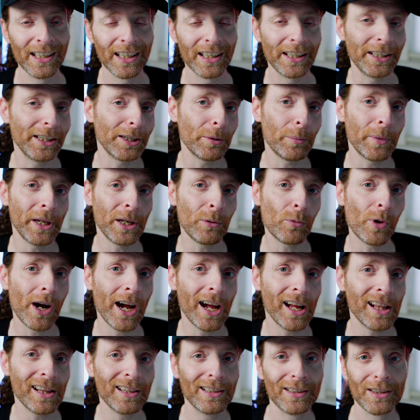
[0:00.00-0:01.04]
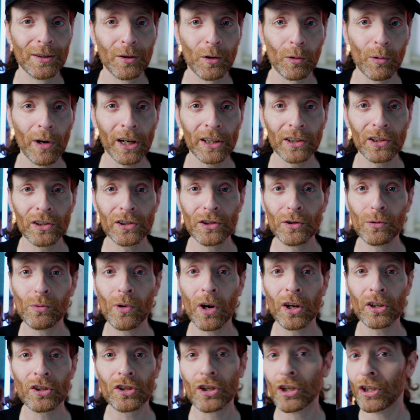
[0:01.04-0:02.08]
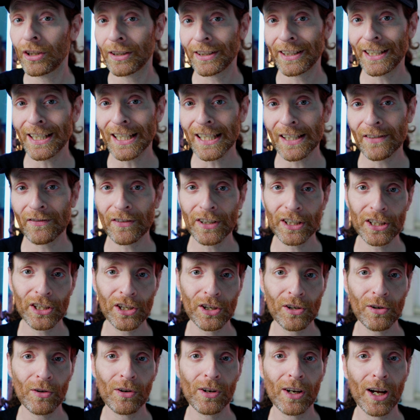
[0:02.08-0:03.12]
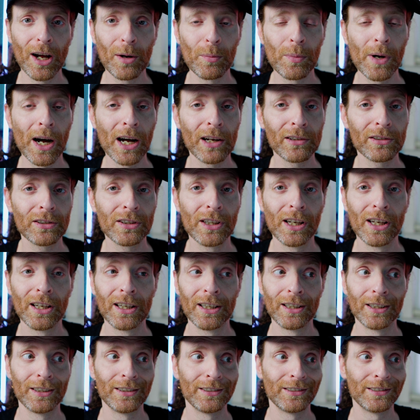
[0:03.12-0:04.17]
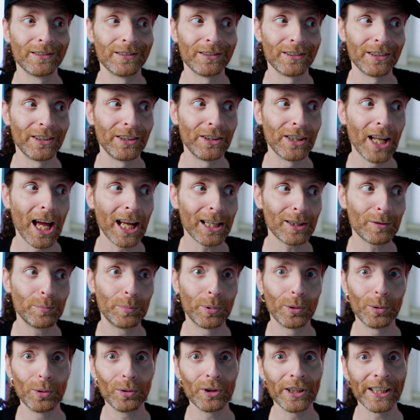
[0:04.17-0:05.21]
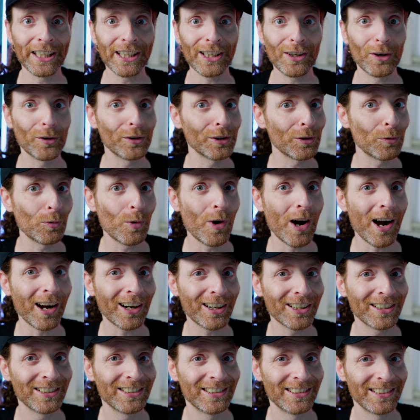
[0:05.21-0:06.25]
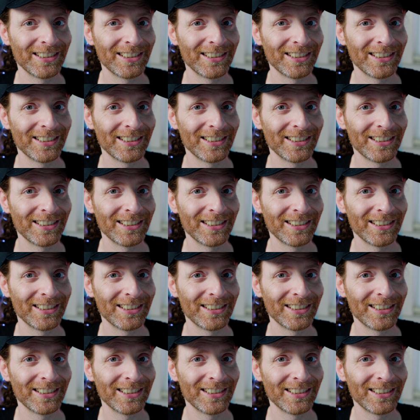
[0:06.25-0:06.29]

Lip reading: In the meanwhile, why don't you watch this video about not pulling on a walk?